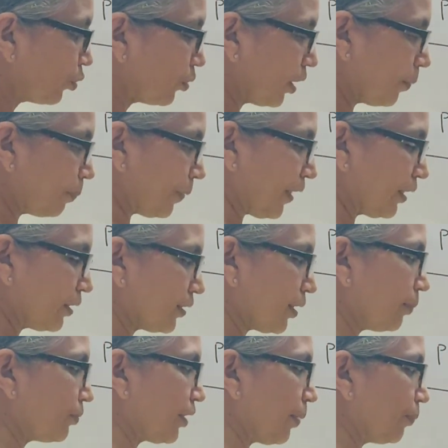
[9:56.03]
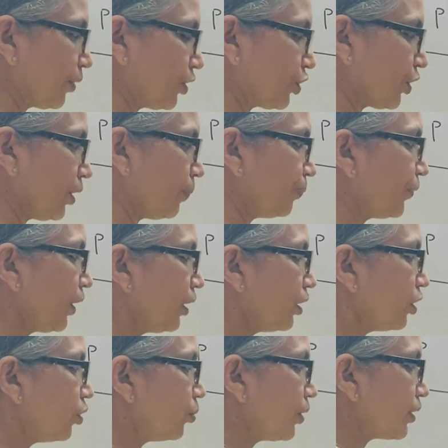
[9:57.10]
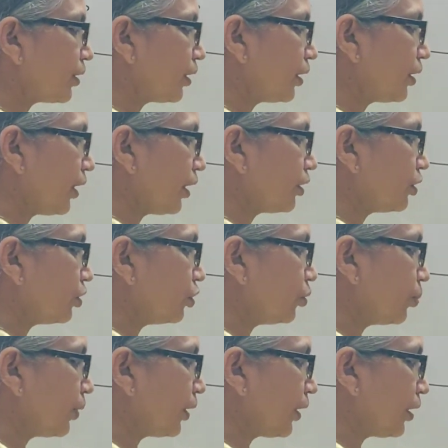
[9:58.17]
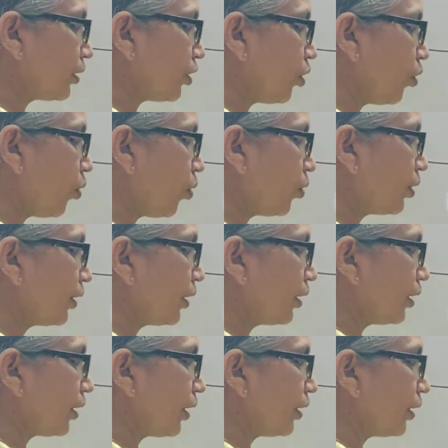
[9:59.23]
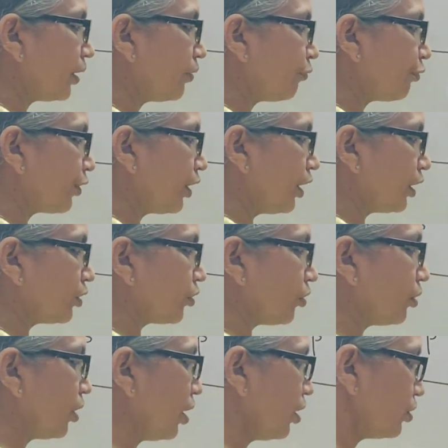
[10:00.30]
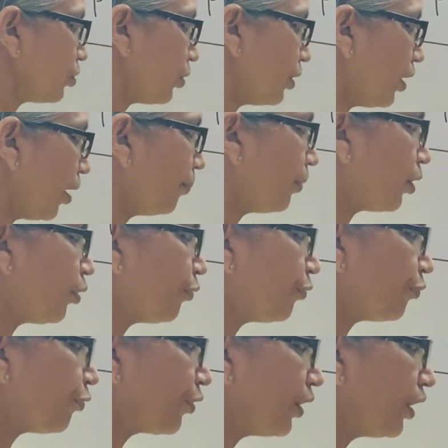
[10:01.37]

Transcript: if you apply some temperature, you will see that you will get a hole here and a free electron. So number of